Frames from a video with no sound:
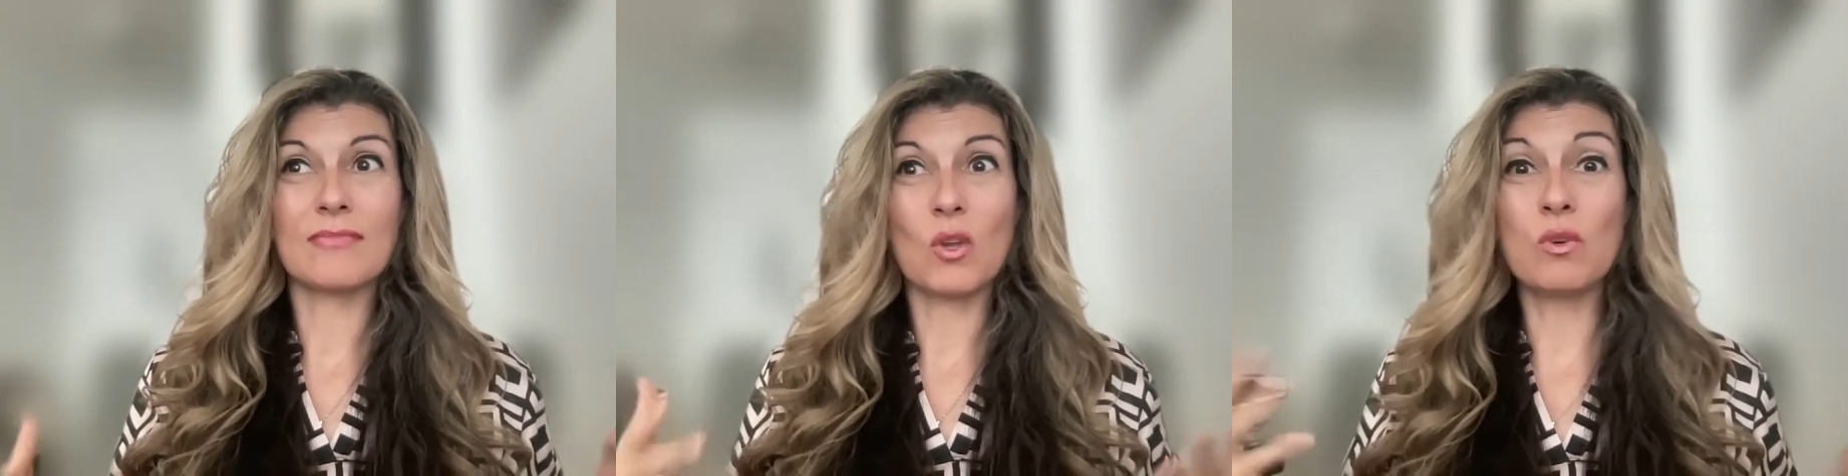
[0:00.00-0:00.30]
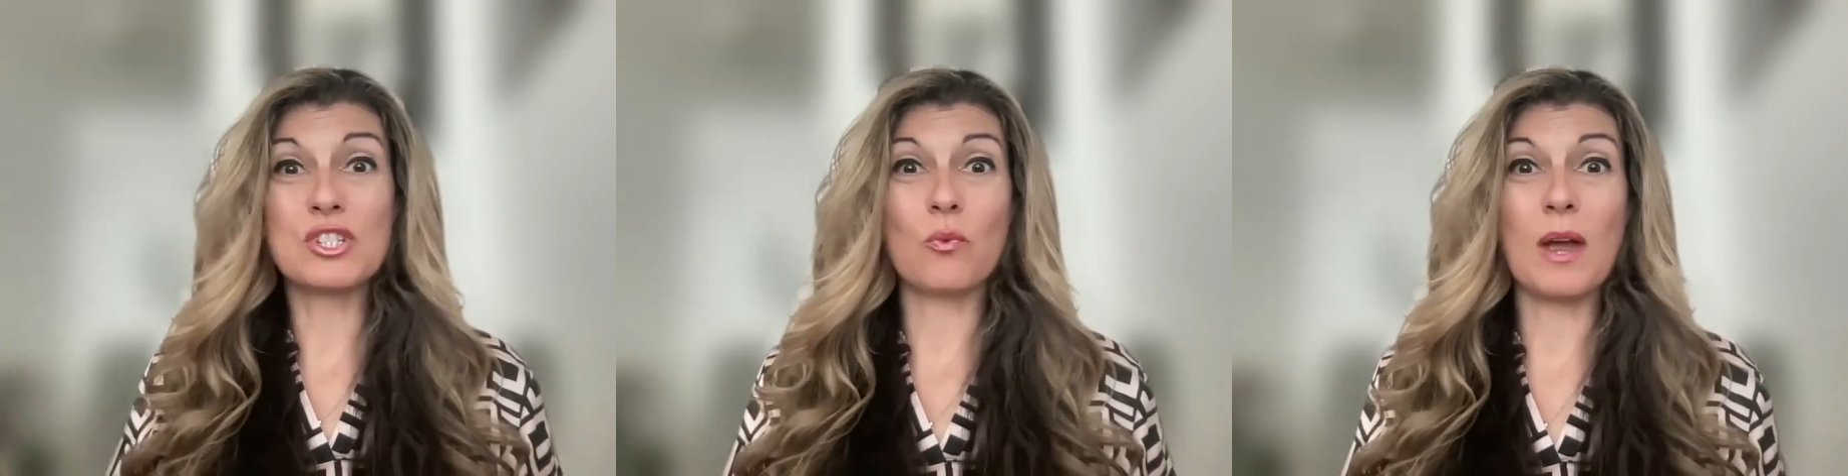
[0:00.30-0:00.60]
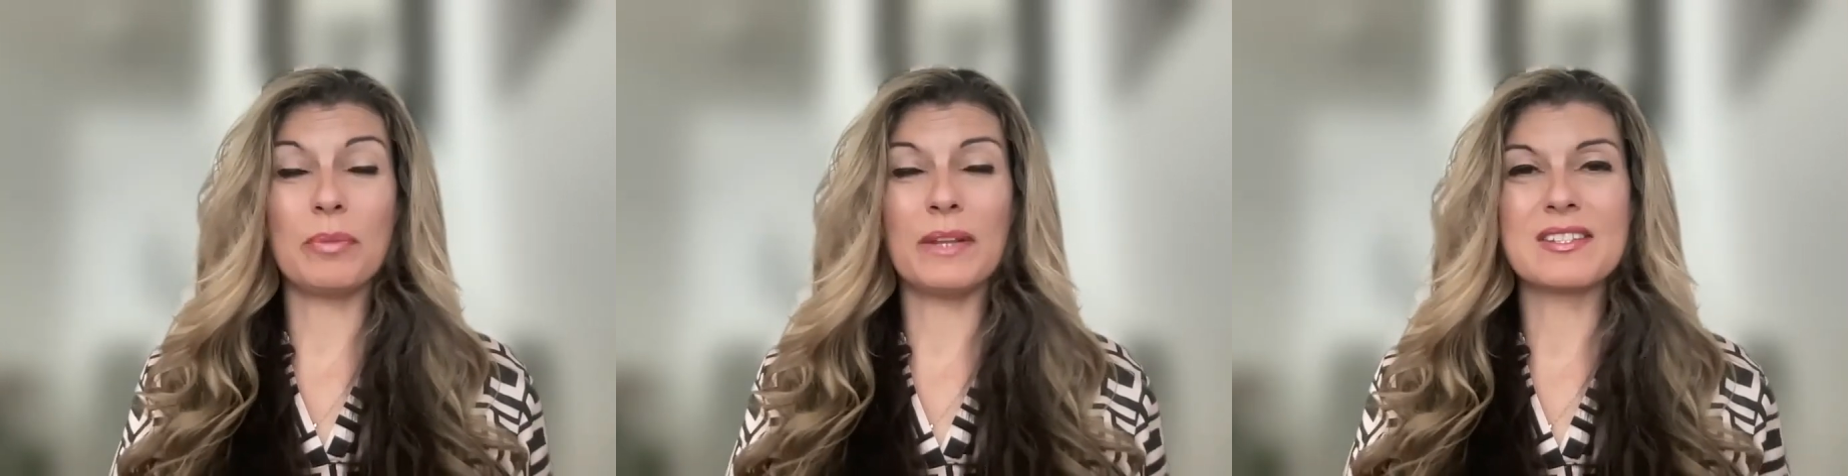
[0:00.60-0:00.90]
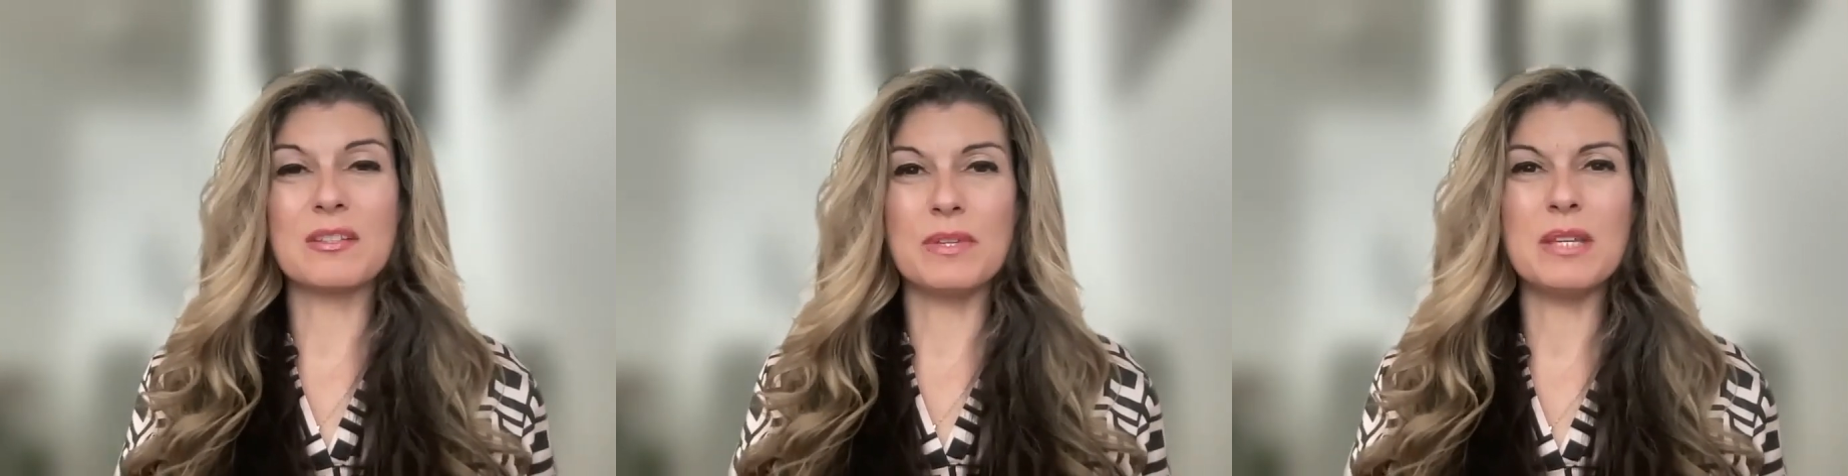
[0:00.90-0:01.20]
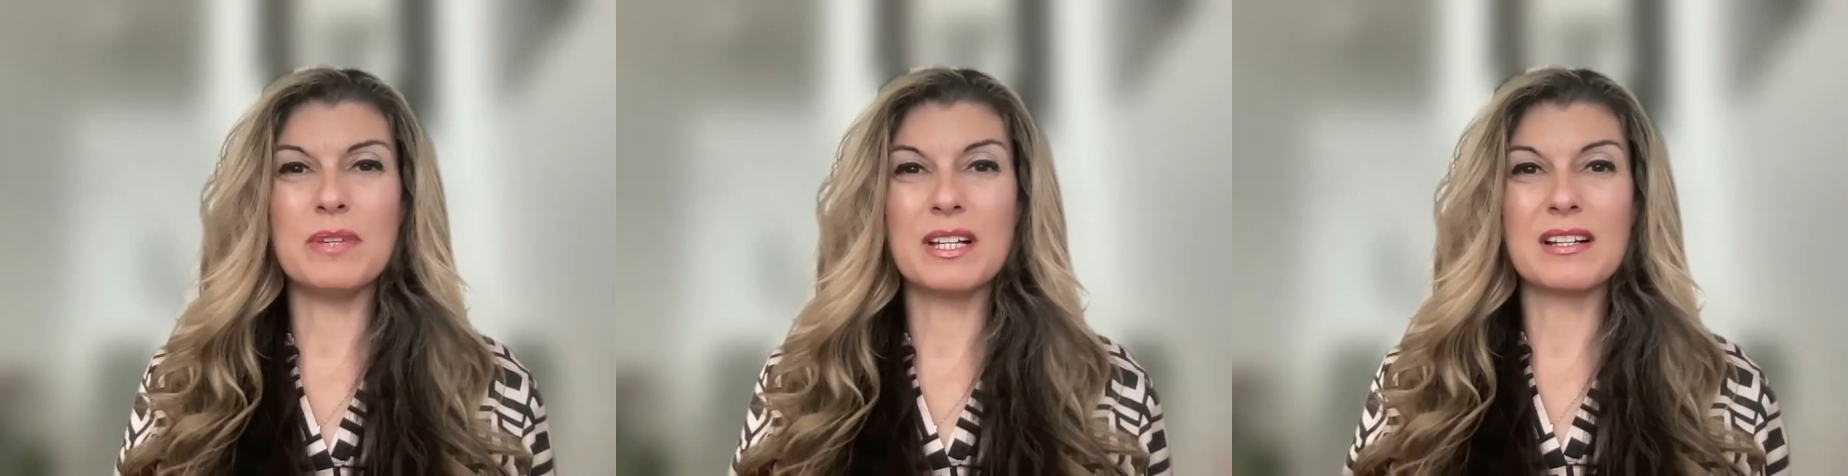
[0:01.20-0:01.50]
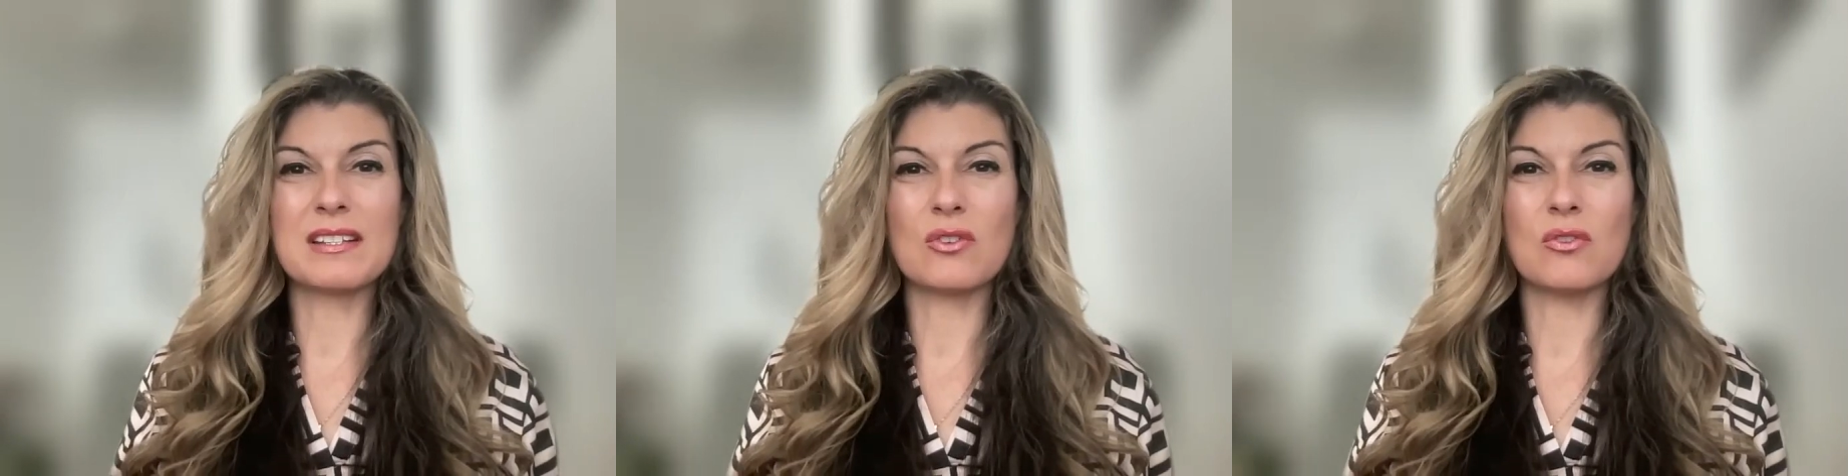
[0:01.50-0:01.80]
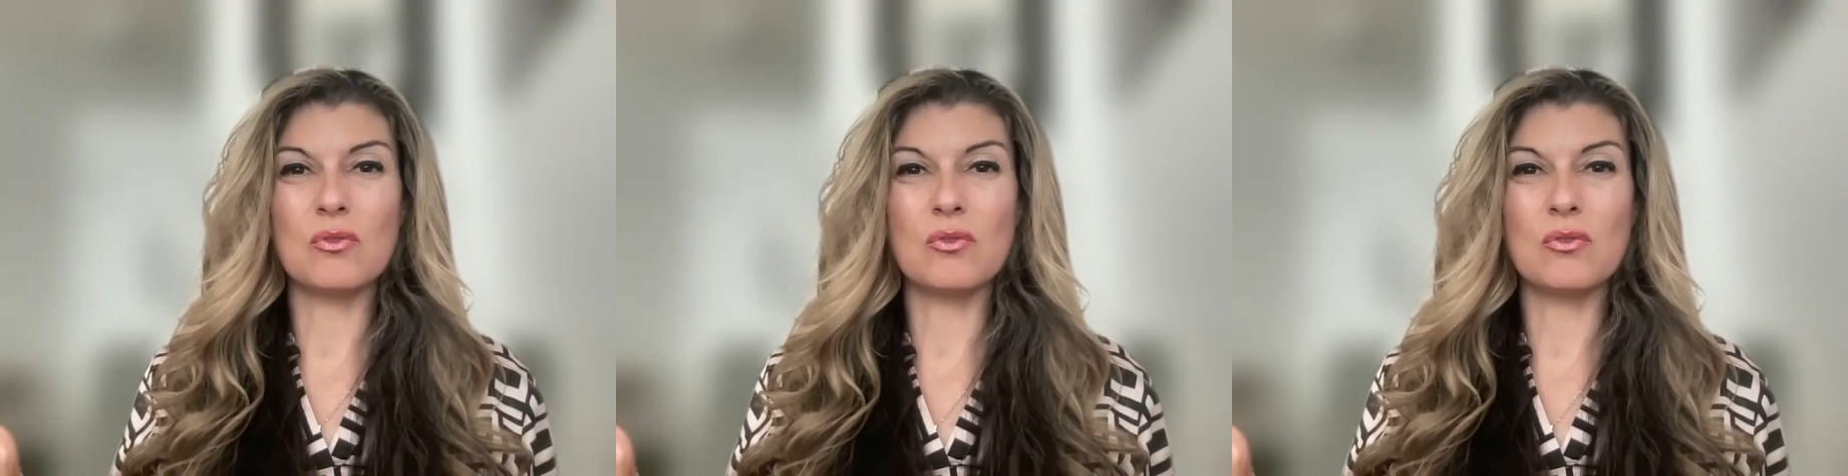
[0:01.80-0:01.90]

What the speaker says: was the right place to be, because